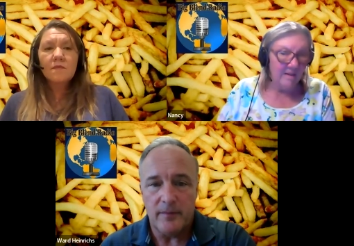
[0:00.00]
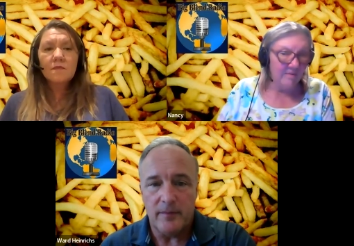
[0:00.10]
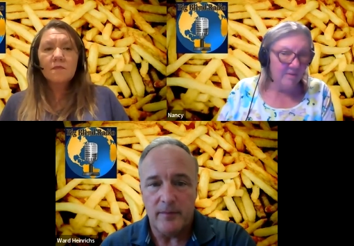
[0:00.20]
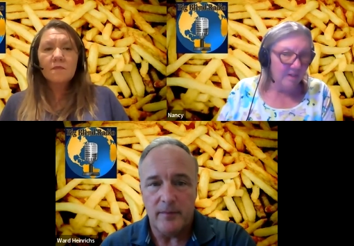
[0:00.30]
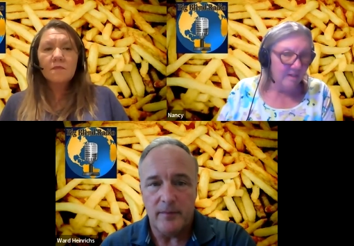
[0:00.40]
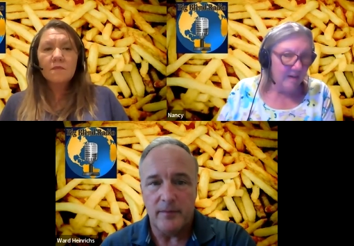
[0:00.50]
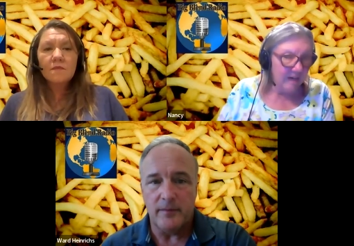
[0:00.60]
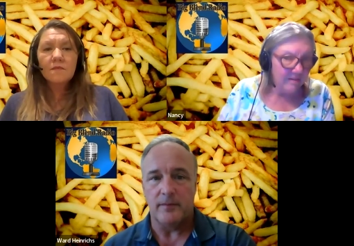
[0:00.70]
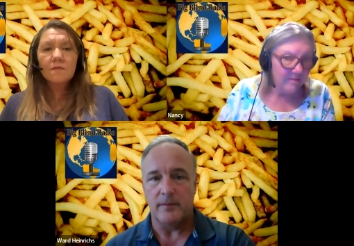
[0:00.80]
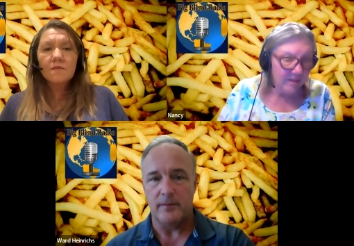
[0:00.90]
Speaker 1: it's going to
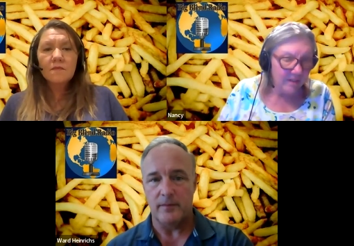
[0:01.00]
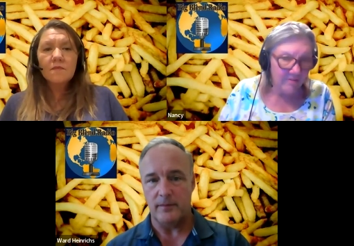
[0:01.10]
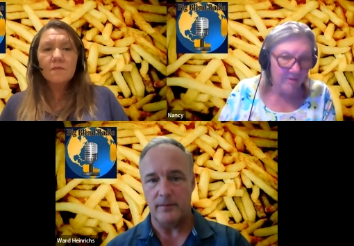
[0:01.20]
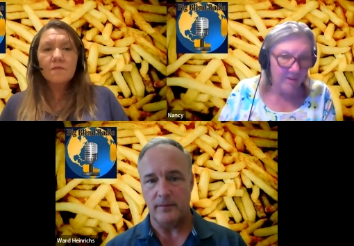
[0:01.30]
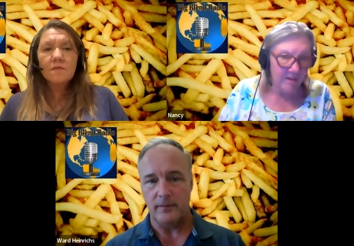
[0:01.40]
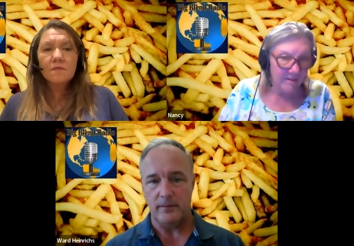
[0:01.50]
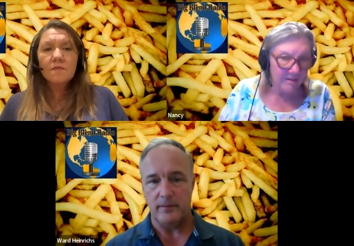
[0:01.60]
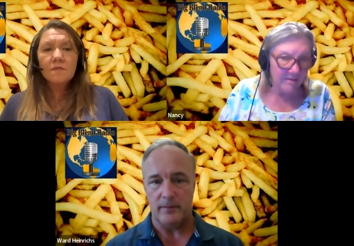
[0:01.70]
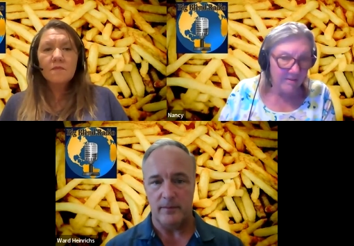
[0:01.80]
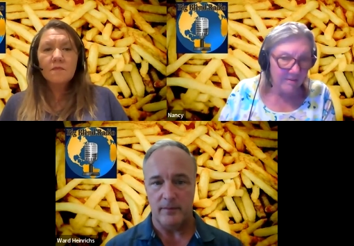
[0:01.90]
take six
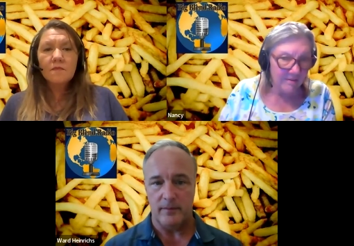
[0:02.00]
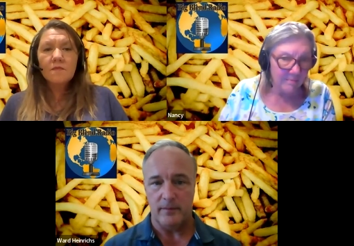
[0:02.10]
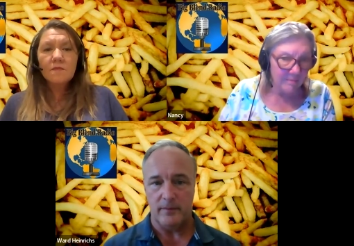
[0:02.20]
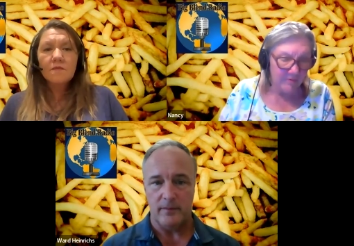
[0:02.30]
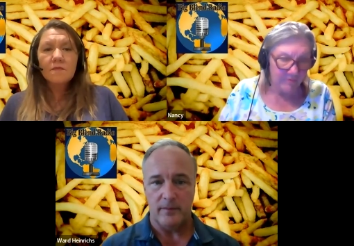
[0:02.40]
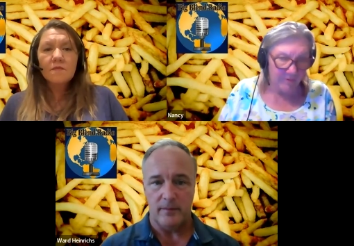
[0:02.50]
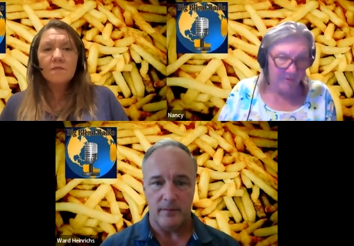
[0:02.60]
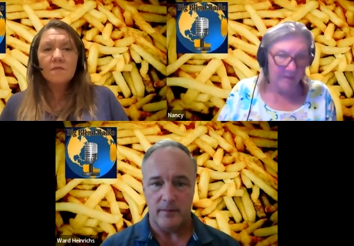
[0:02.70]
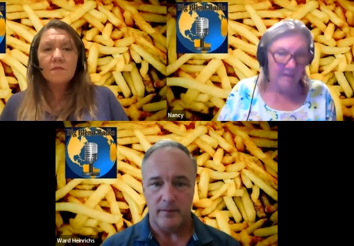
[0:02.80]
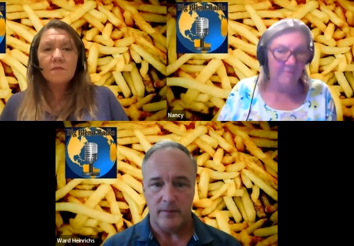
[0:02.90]
years
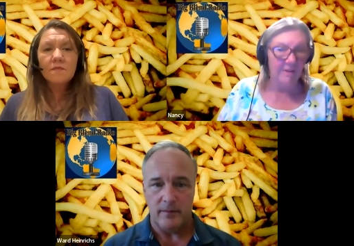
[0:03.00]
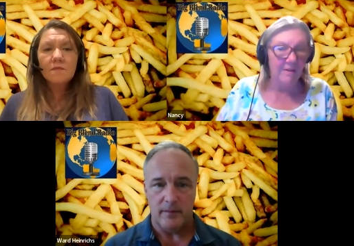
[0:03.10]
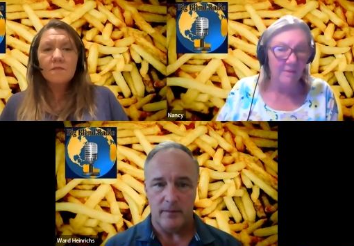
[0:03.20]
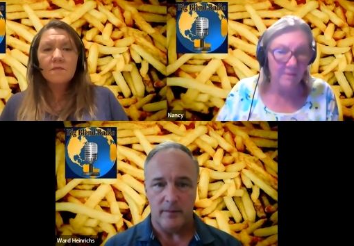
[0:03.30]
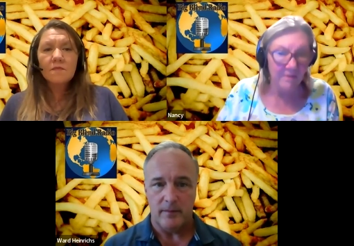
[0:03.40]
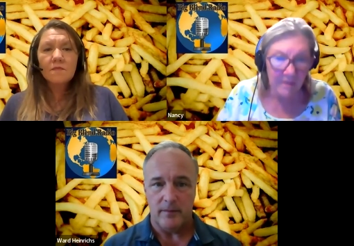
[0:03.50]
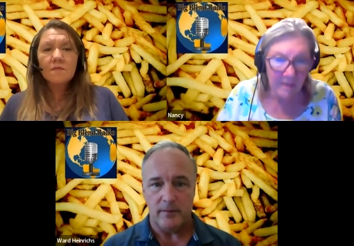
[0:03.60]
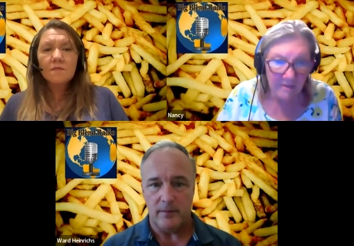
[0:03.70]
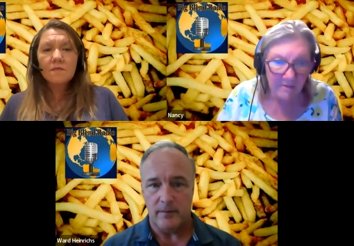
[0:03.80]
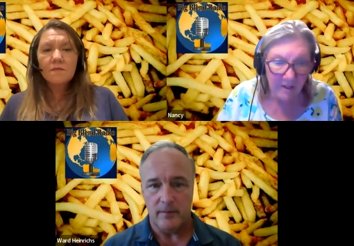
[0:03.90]
before they even
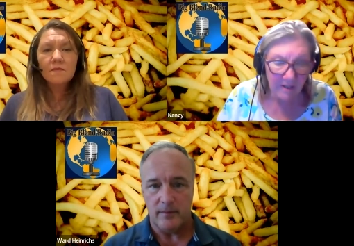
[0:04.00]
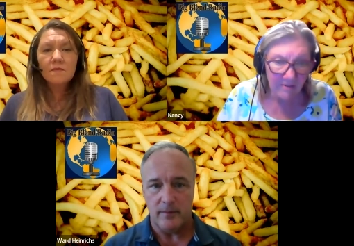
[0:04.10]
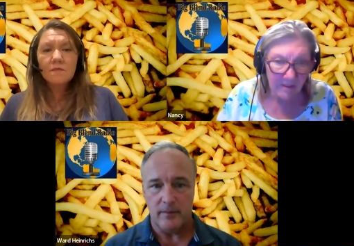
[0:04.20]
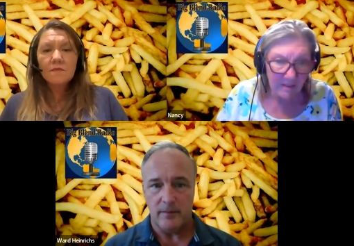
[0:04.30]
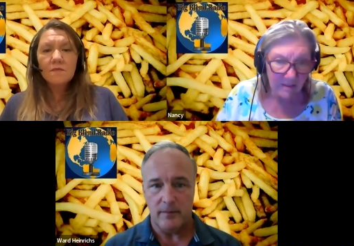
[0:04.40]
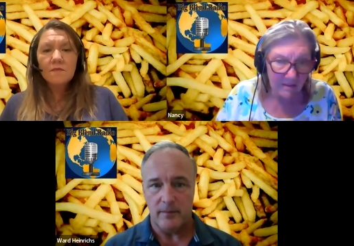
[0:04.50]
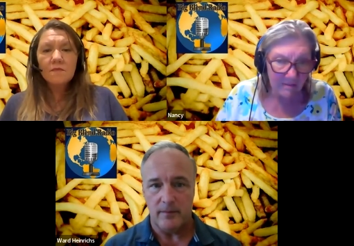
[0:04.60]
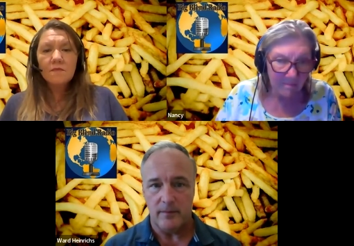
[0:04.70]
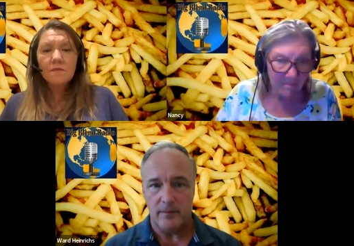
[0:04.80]
look at changing it.